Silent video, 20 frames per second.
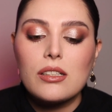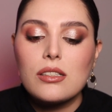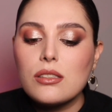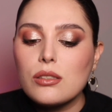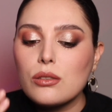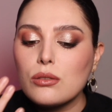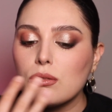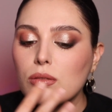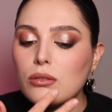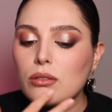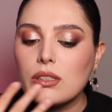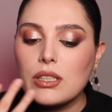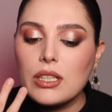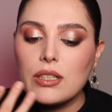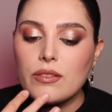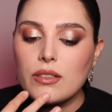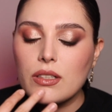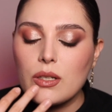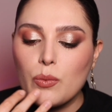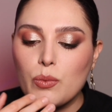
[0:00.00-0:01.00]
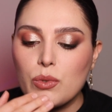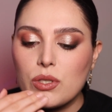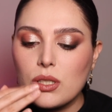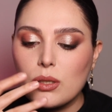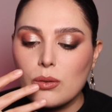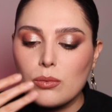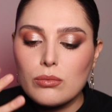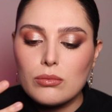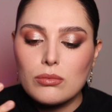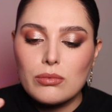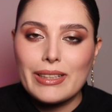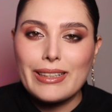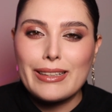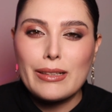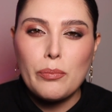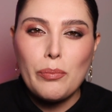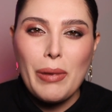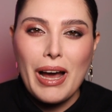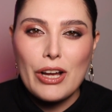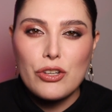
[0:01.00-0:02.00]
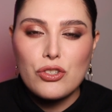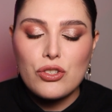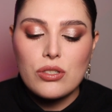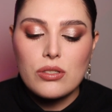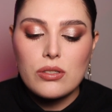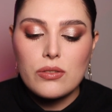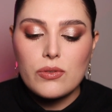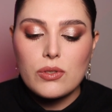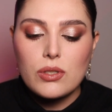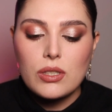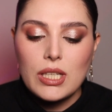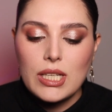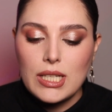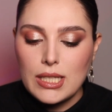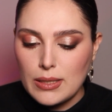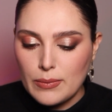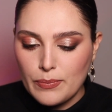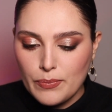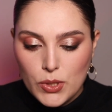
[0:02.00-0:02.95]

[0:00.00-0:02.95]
to cover up some like patches of skin.